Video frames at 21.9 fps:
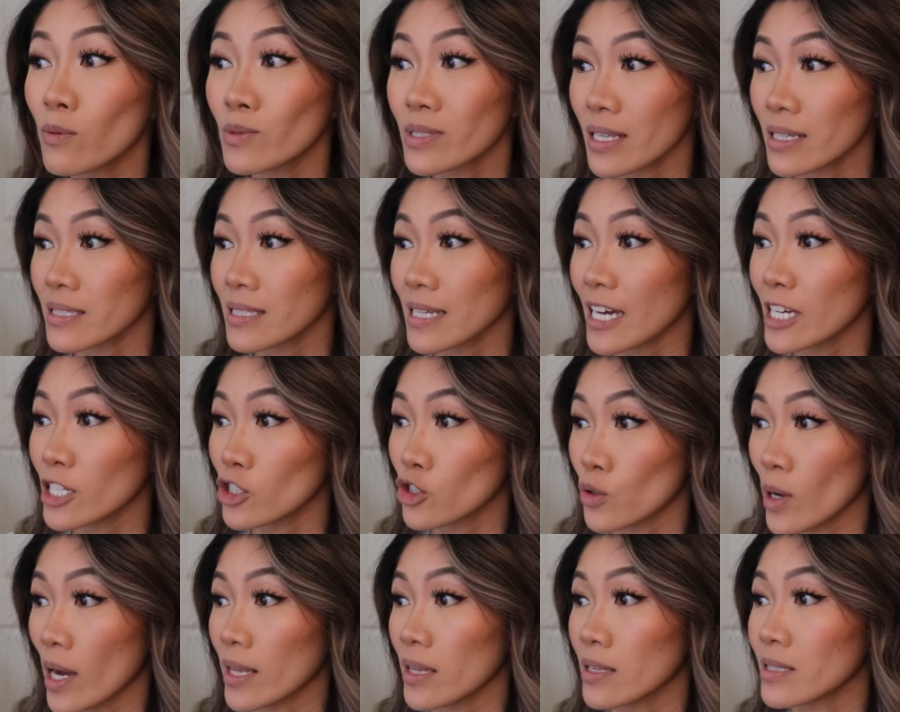was excited
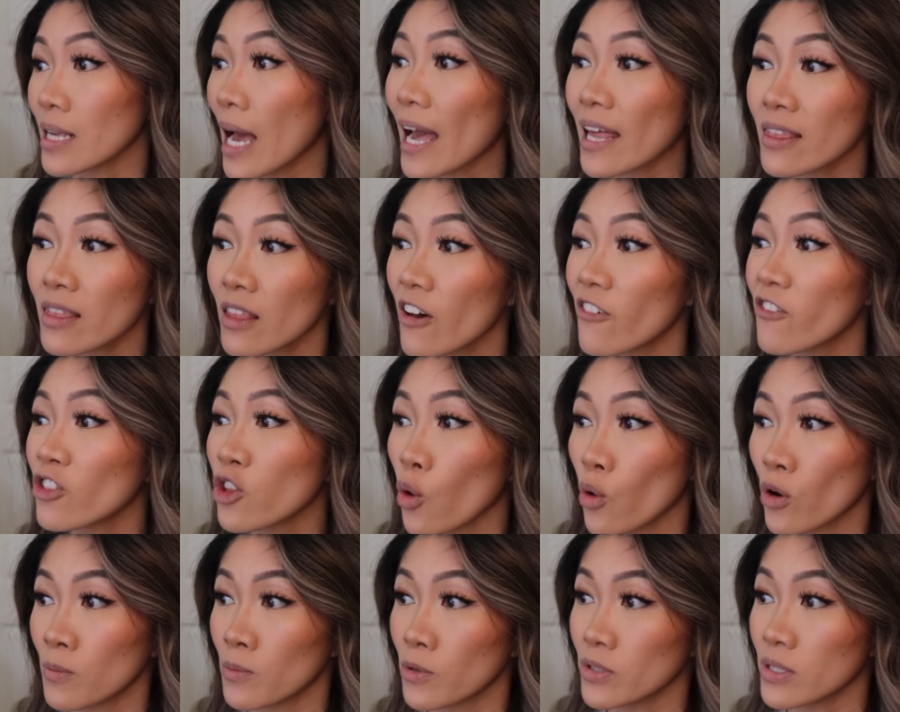to try this. I love
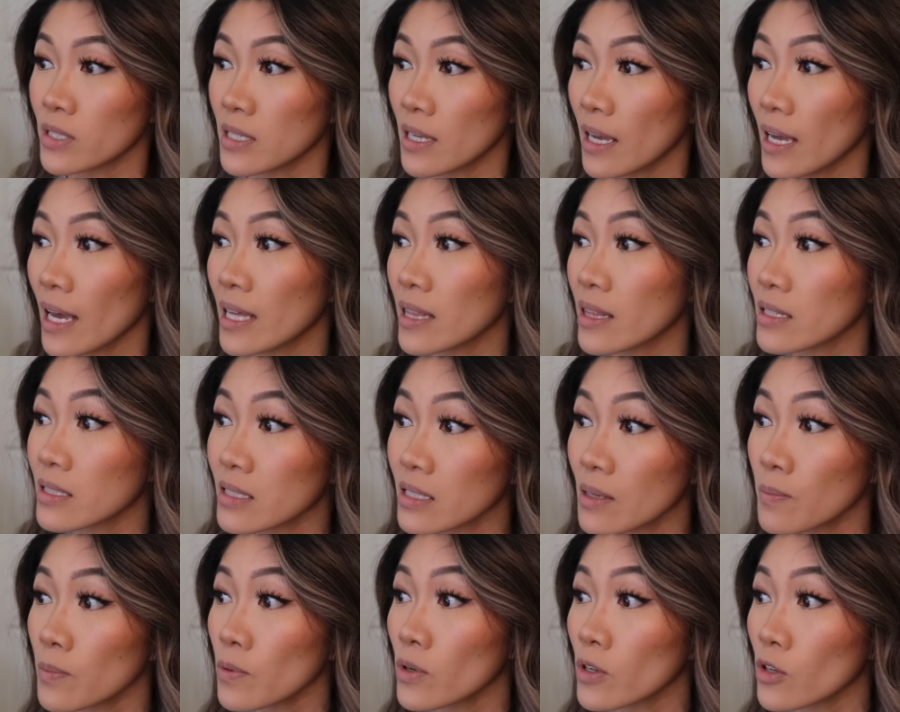Laura Mercier and the
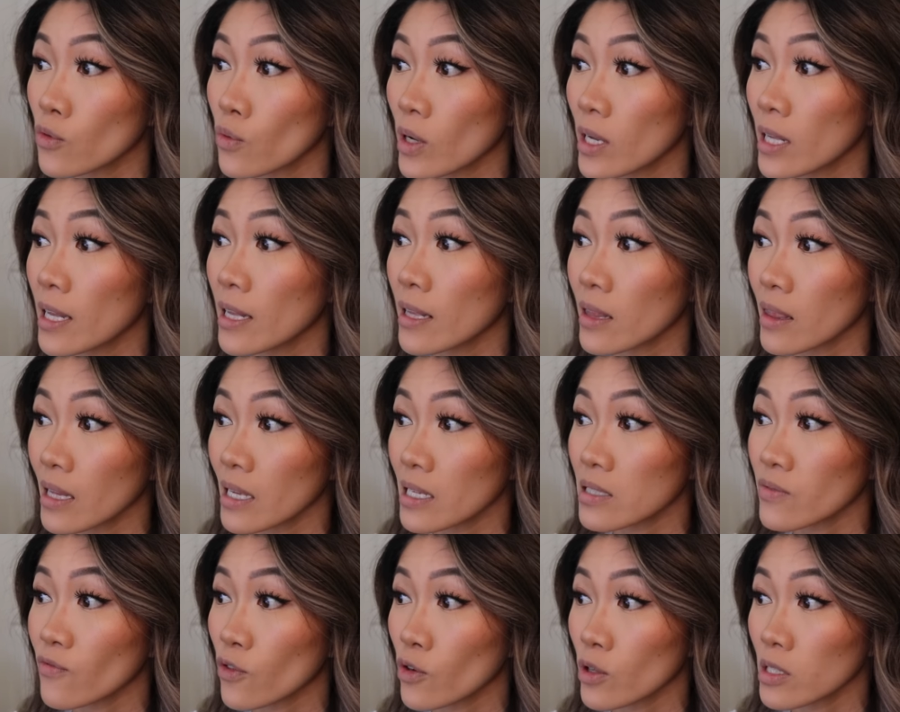simple ingredient
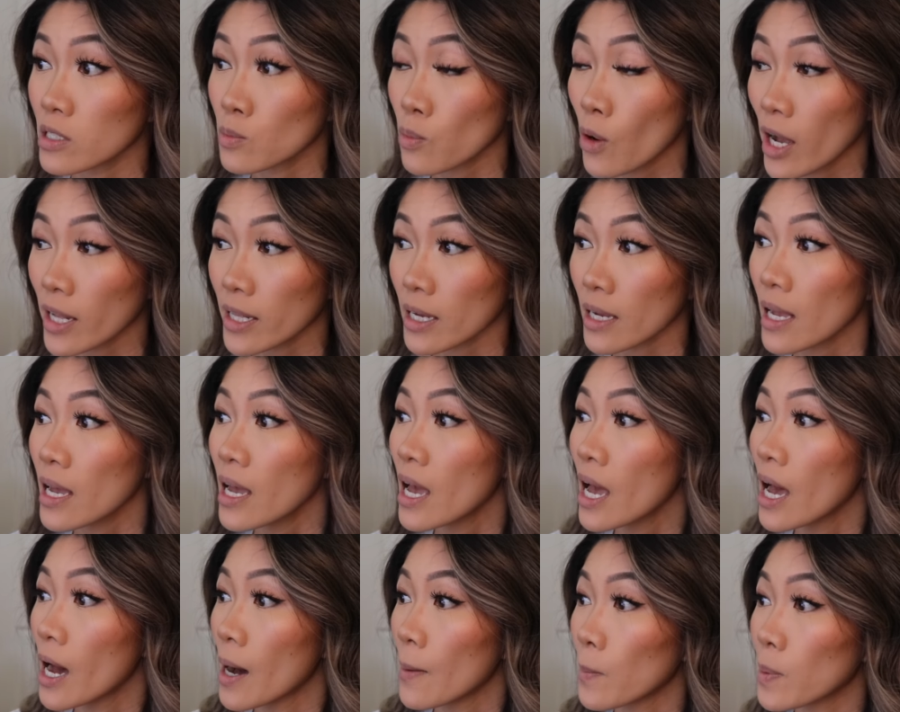list for this product,
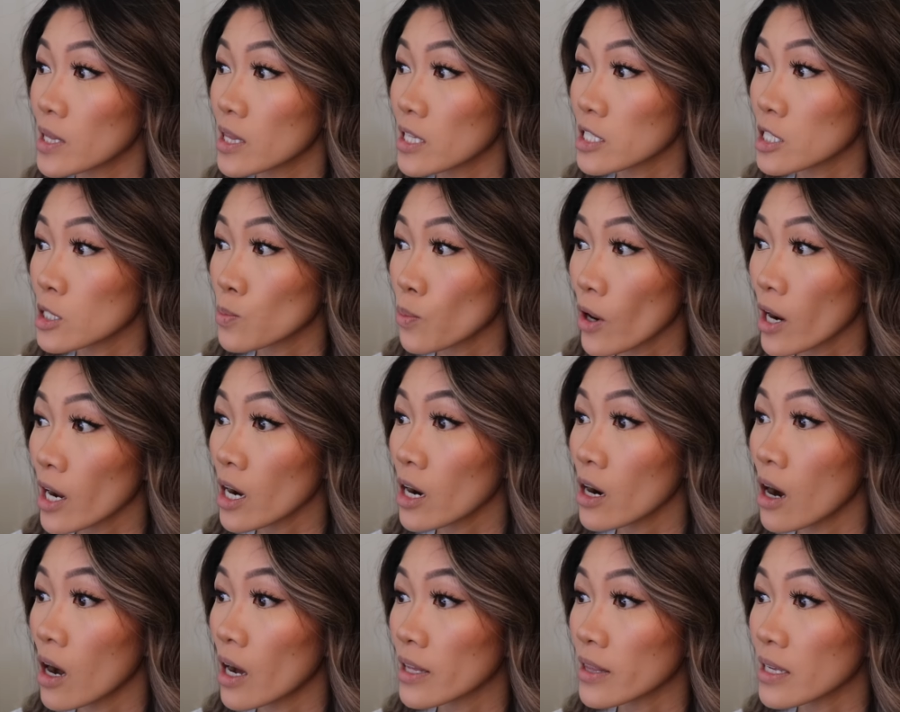but the
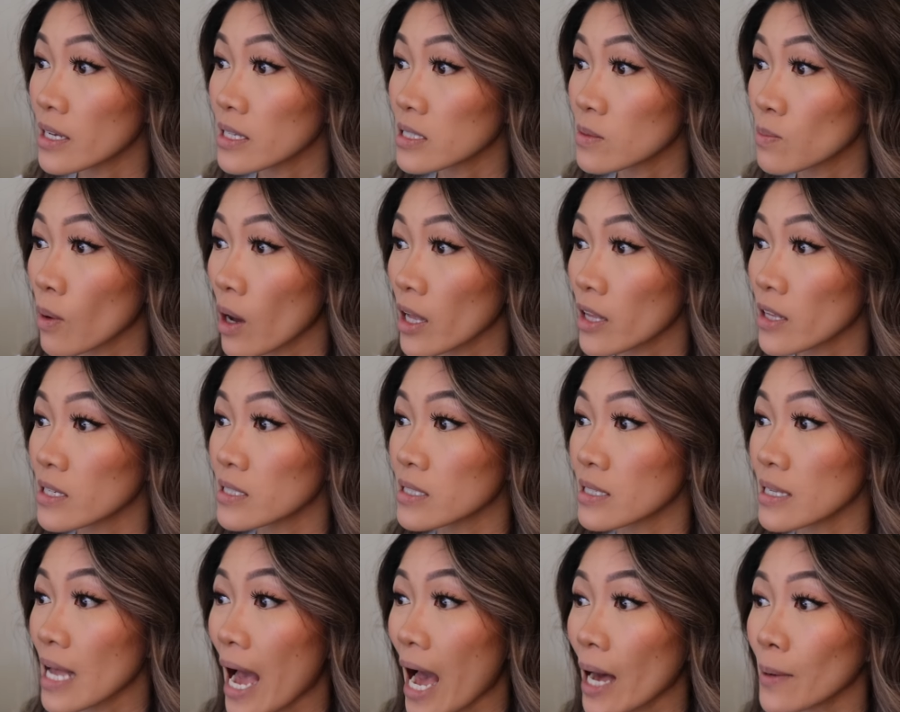sprayer on this bottle
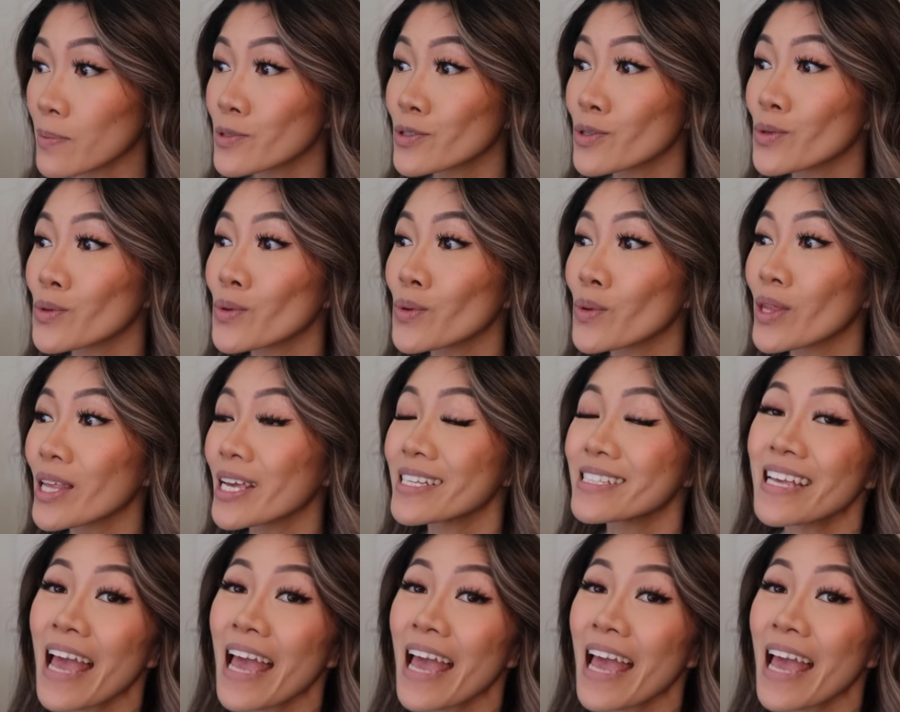is absolutely